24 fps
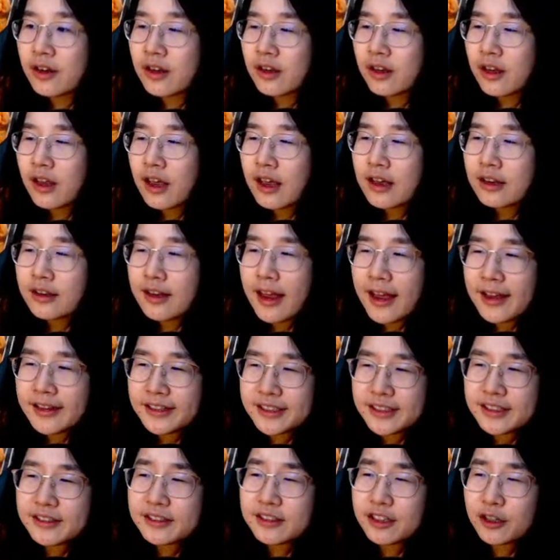There is
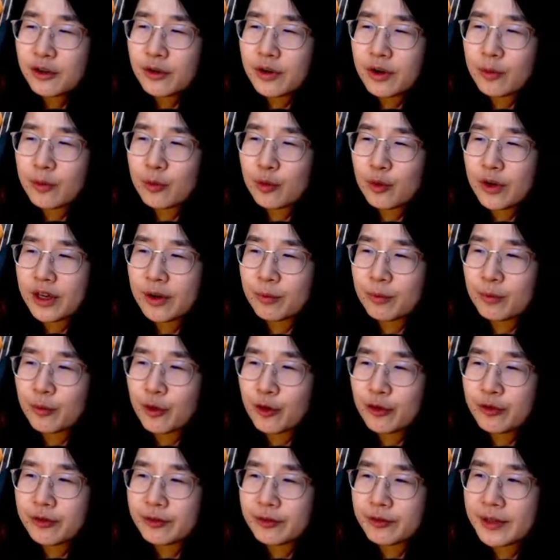still a weird
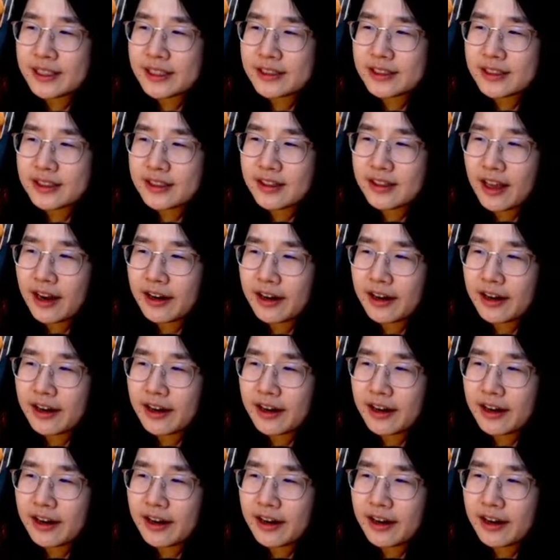movement there.